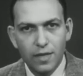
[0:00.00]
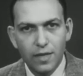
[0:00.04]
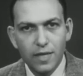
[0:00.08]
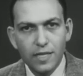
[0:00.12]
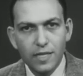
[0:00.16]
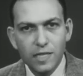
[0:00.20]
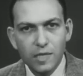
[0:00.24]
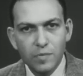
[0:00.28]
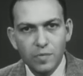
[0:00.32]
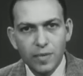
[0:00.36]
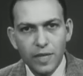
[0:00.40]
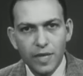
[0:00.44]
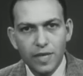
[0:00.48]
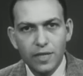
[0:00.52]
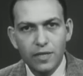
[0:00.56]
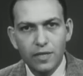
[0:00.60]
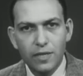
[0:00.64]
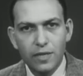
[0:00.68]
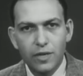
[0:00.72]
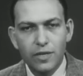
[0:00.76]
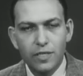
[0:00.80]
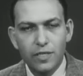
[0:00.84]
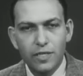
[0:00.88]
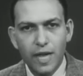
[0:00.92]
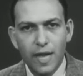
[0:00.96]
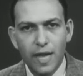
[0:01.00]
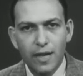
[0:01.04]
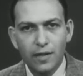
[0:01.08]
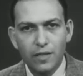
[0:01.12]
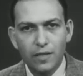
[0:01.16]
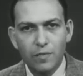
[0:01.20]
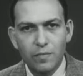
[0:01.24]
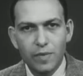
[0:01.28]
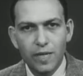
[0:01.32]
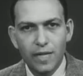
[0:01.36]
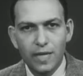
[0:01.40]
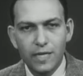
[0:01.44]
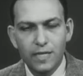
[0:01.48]
This speed turns out
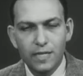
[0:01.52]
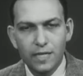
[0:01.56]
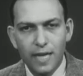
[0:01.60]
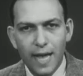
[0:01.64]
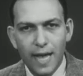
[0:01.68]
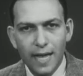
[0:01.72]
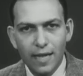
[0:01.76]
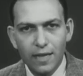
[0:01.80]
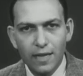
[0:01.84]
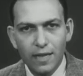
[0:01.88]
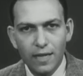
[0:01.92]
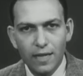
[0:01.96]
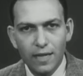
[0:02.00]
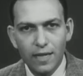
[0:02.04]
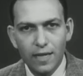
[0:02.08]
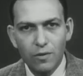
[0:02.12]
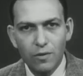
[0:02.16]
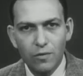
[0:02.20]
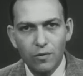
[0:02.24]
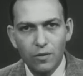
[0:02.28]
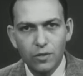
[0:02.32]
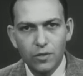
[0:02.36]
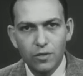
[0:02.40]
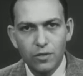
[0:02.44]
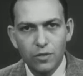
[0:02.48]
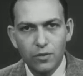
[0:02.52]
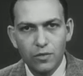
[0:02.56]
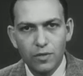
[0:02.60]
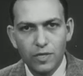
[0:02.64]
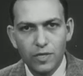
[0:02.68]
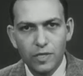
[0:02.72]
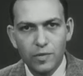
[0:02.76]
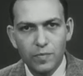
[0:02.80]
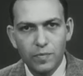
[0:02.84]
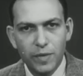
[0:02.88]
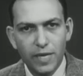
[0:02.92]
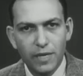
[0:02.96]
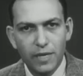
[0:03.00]
to be exactly equal to
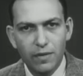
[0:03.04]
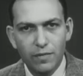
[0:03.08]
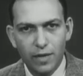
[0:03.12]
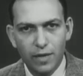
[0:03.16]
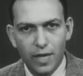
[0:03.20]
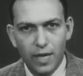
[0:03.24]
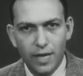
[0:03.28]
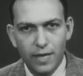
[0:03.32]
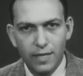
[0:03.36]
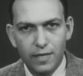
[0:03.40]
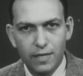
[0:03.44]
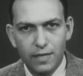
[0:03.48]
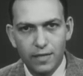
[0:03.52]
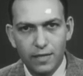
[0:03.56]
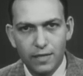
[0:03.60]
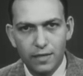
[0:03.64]
the speed of light.